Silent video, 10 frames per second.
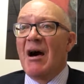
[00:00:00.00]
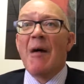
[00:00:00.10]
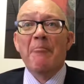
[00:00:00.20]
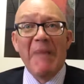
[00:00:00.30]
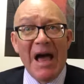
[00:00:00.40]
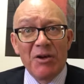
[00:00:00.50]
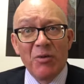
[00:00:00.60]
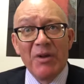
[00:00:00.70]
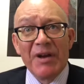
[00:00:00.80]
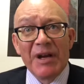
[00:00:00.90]
a
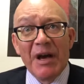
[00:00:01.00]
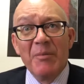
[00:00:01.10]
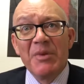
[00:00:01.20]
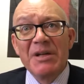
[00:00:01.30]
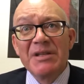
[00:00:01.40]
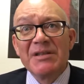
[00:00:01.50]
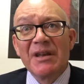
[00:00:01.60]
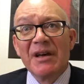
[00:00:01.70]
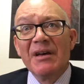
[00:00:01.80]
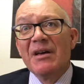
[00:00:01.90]
manual that accompanies
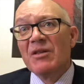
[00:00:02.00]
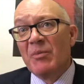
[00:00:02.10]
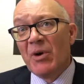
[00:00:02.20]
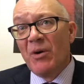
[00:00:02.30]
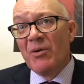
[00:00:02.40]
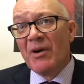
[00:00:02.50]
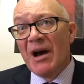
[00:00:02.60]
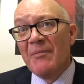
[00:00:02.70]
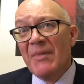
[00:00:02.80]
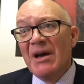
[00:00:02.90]
the, the
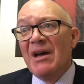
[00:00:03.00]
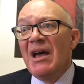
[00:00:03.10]
program,